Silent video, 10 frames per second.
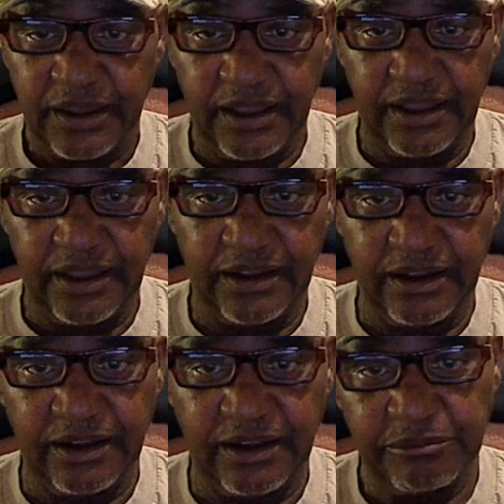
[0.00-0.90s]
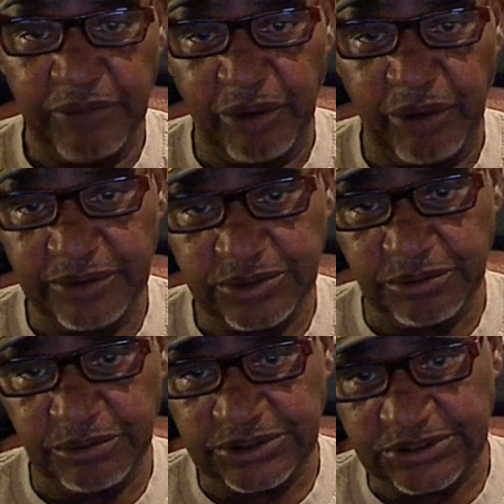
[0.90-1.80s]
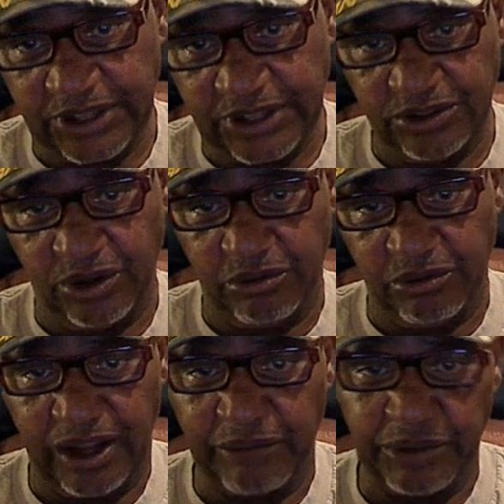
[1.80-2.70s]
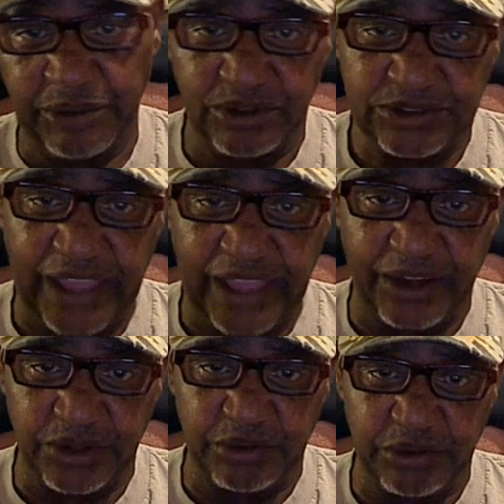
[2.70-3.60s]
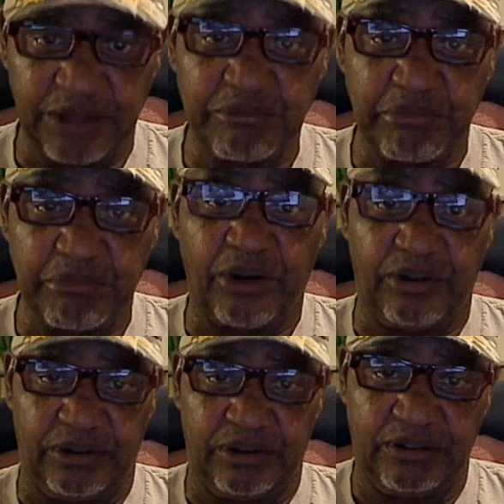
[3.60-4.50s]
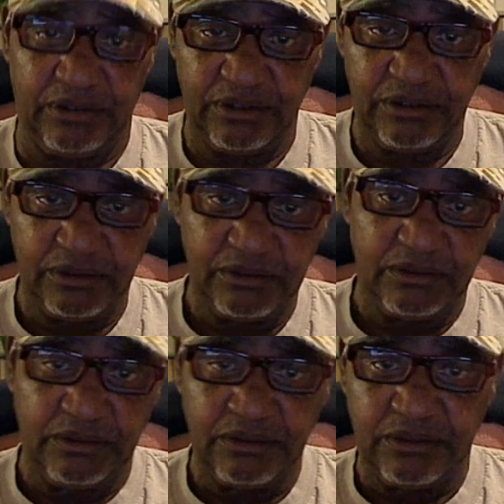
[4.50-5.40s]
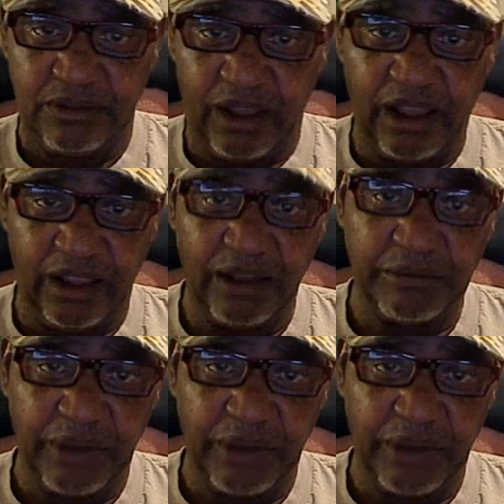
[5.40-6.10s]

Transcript: And my wife told me, she said, "You know what, I'm a little tired of you getting burnt." I am.